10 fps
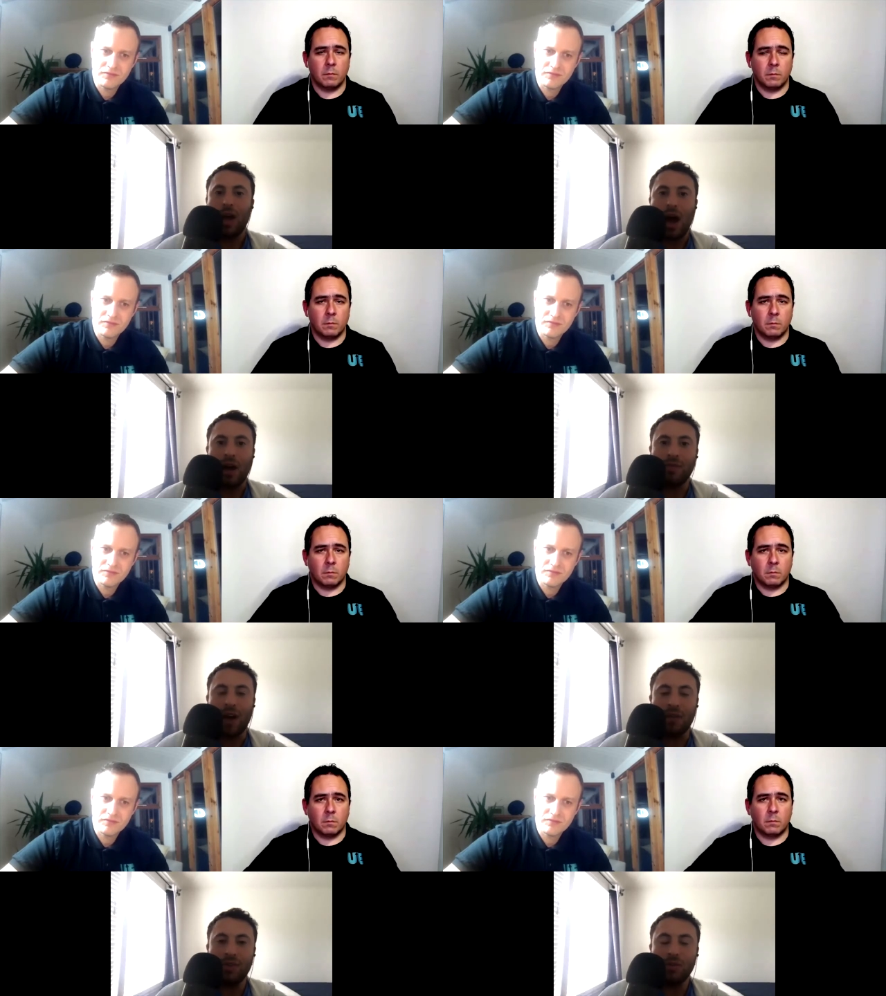Speaker 1: I've
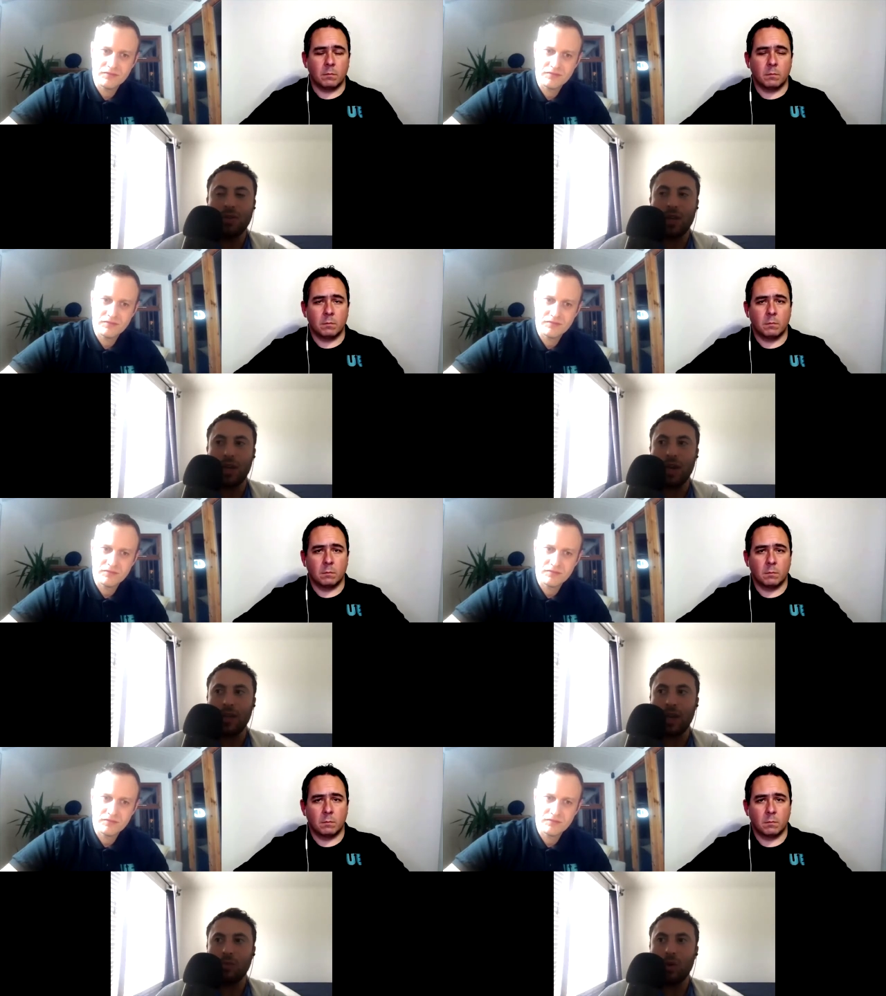I've used it, and,
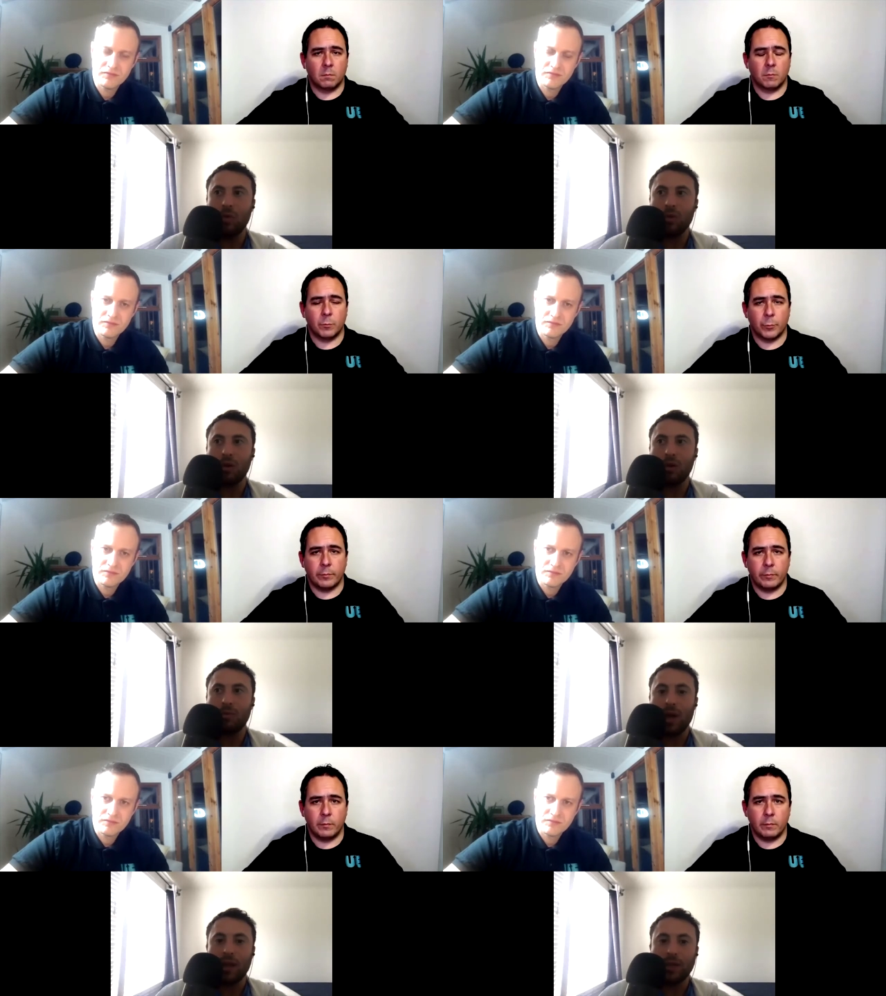and when we're talking
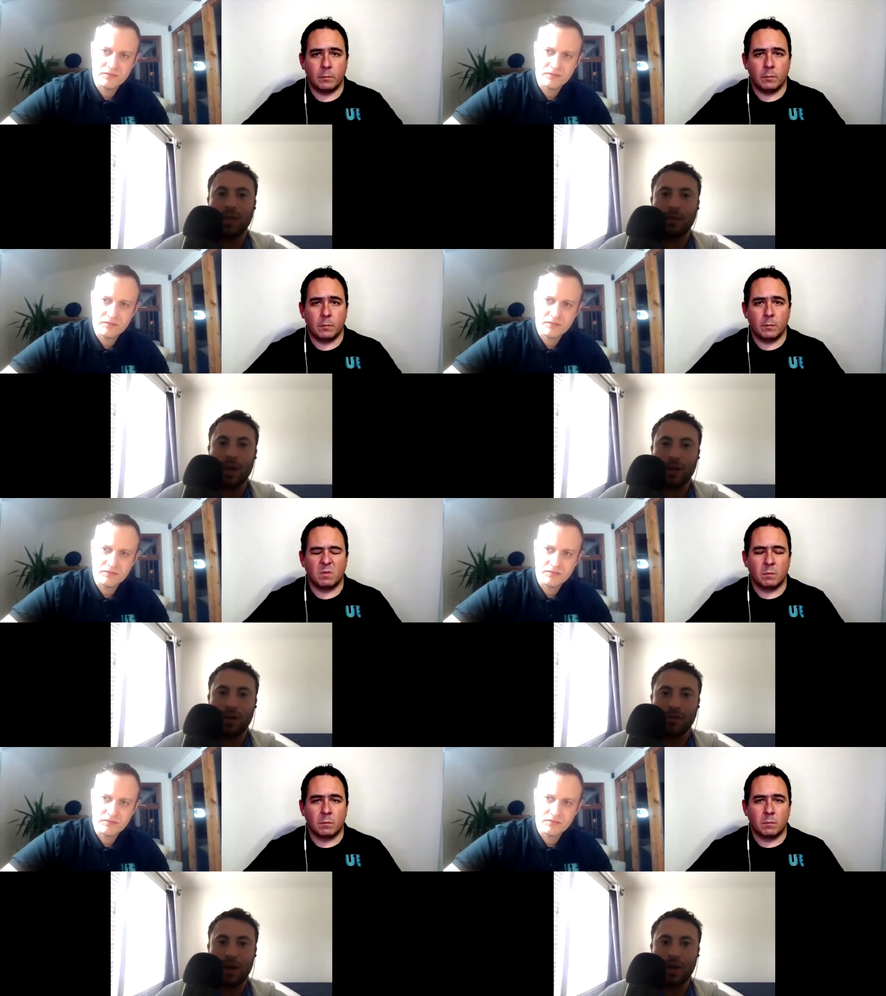about, let's say, my
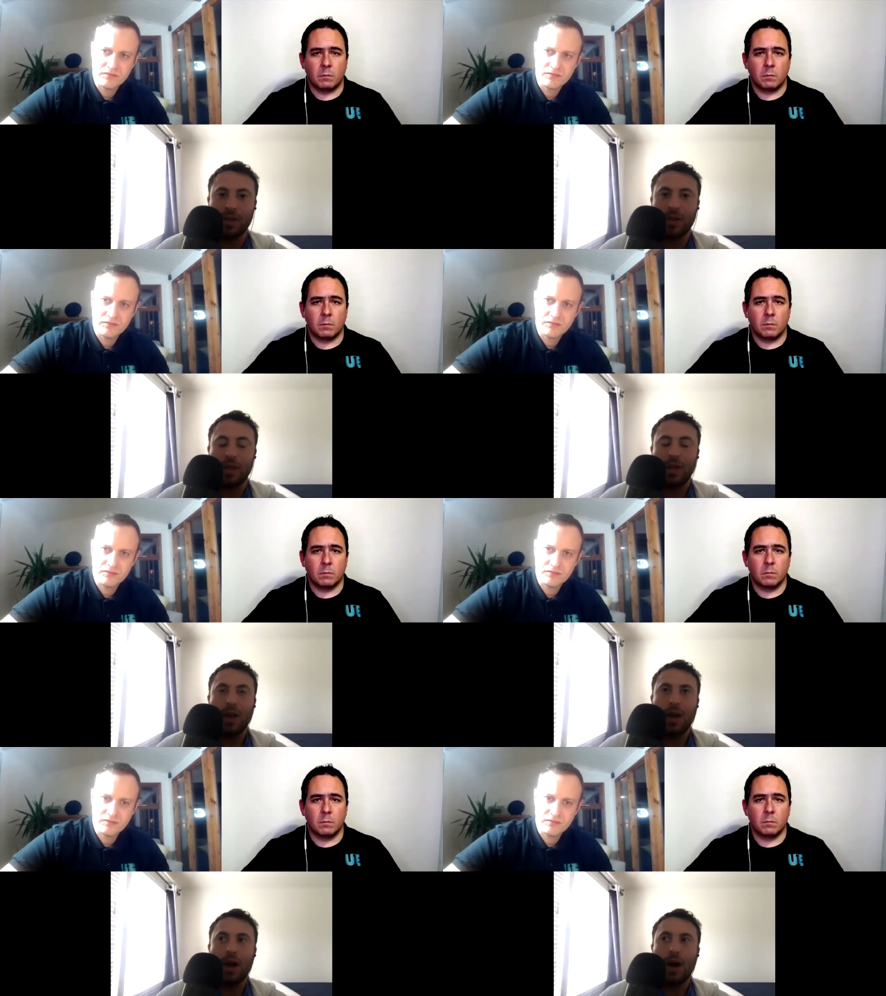girlfriend,
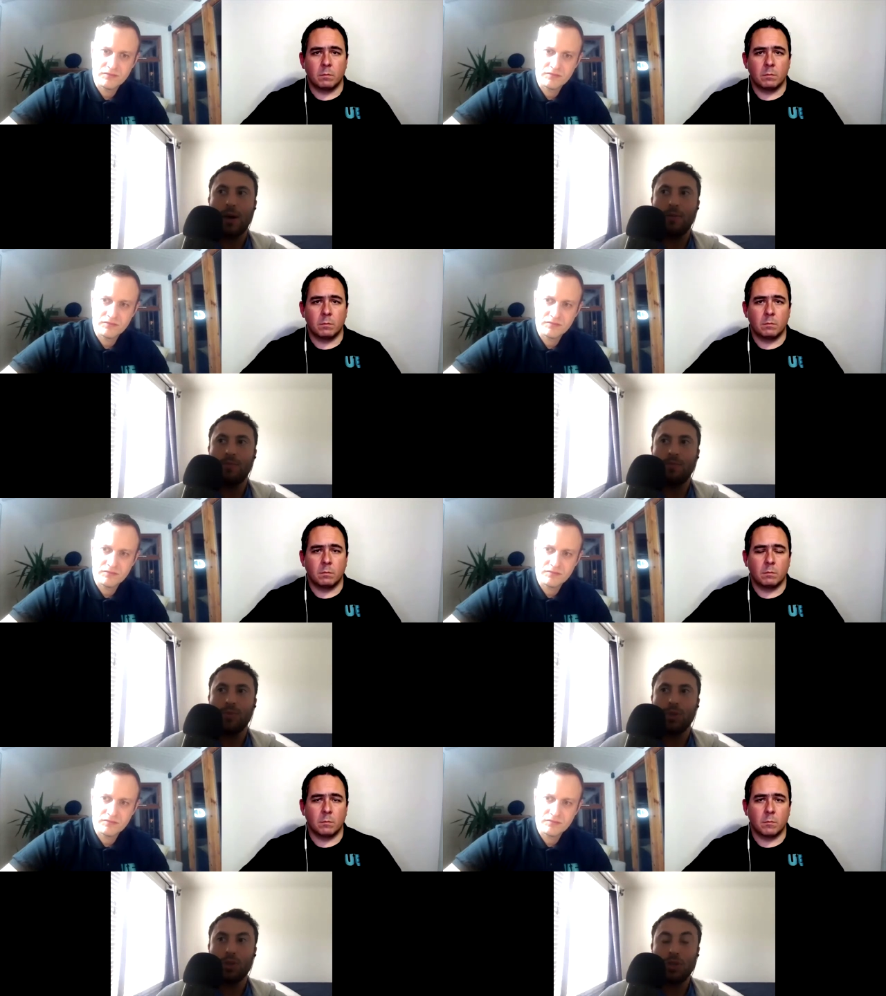um,
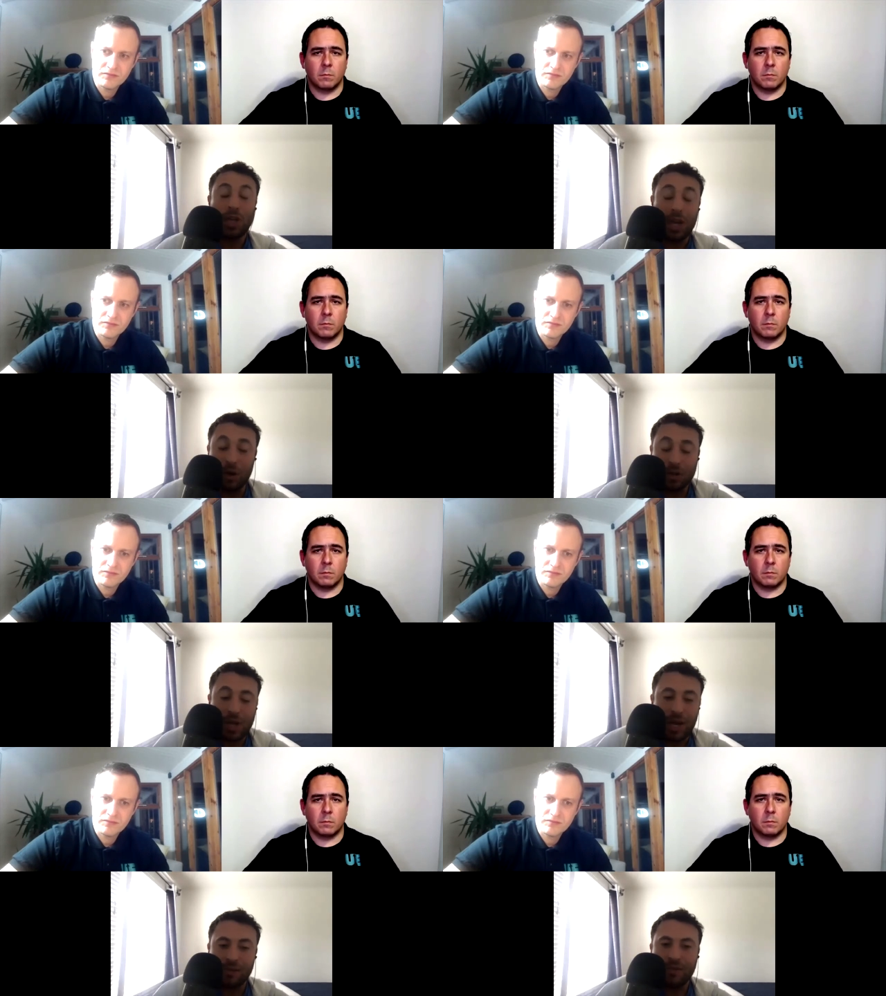she also
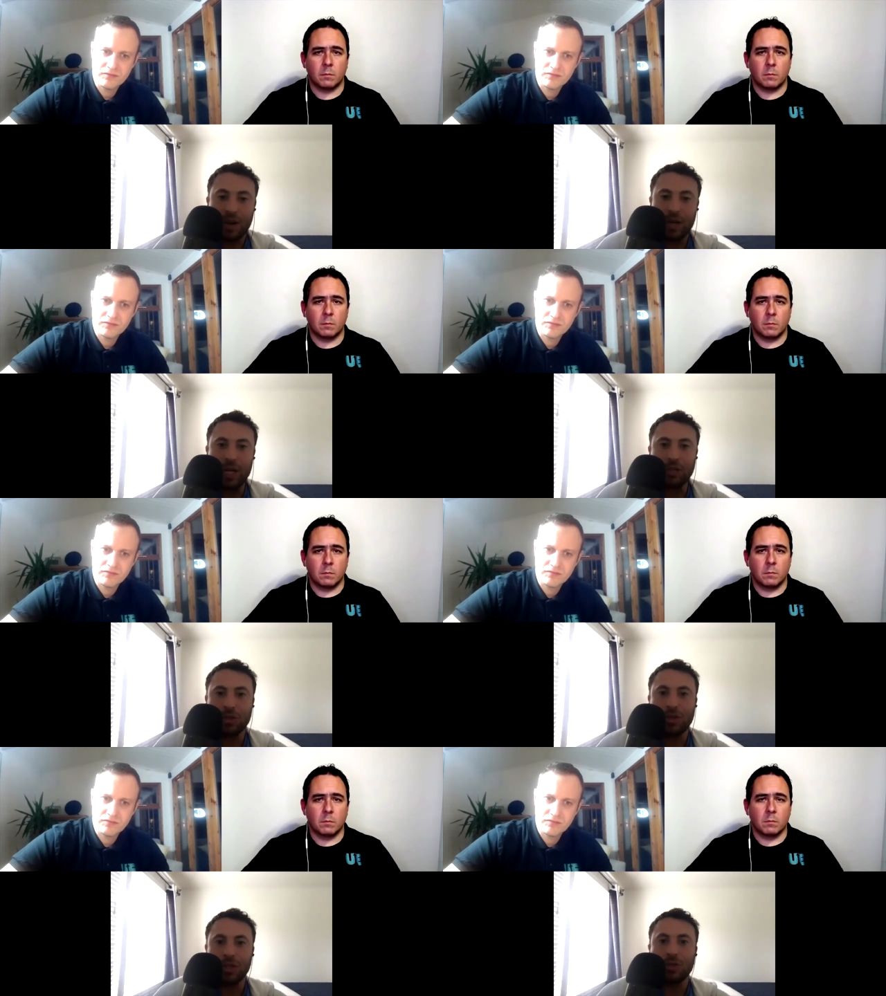had a very
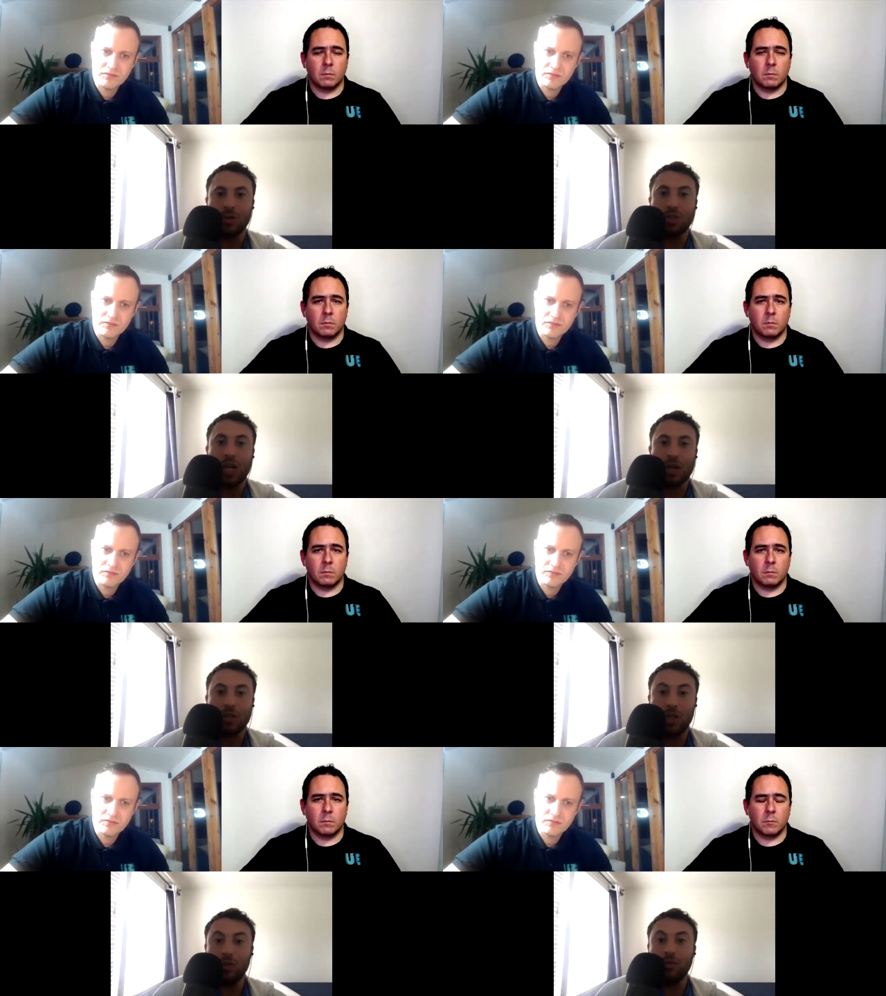interesting story. She actually
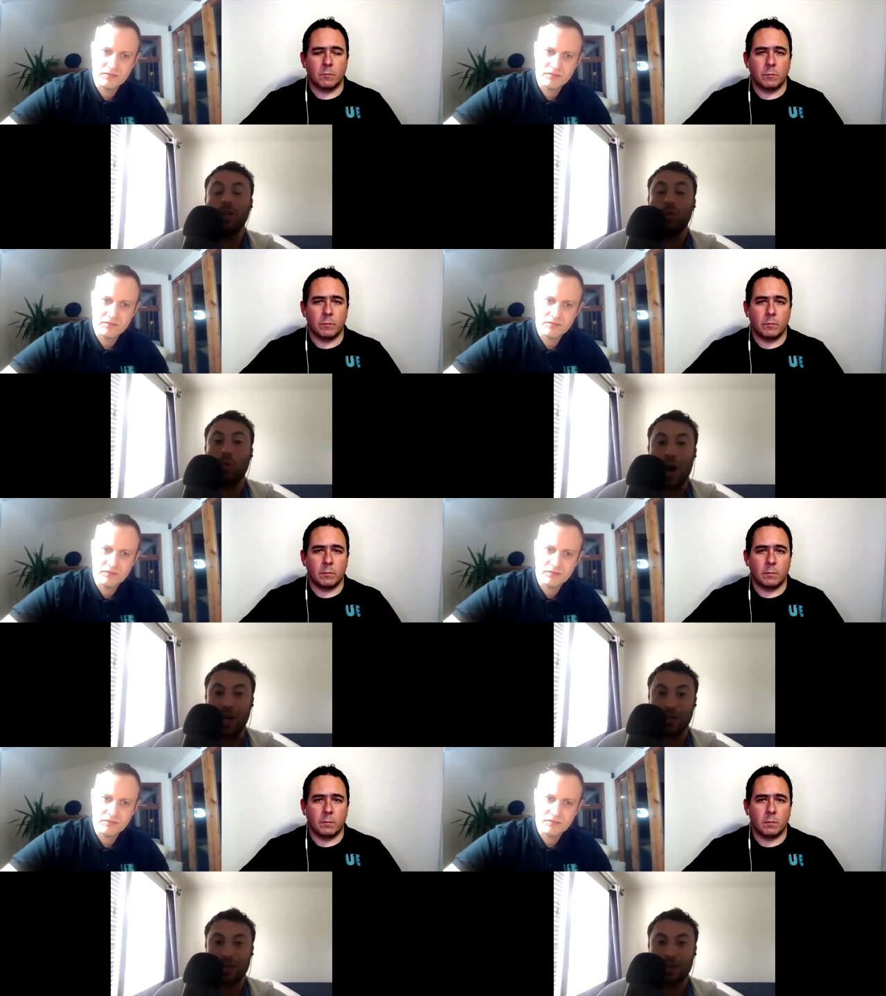used it twice.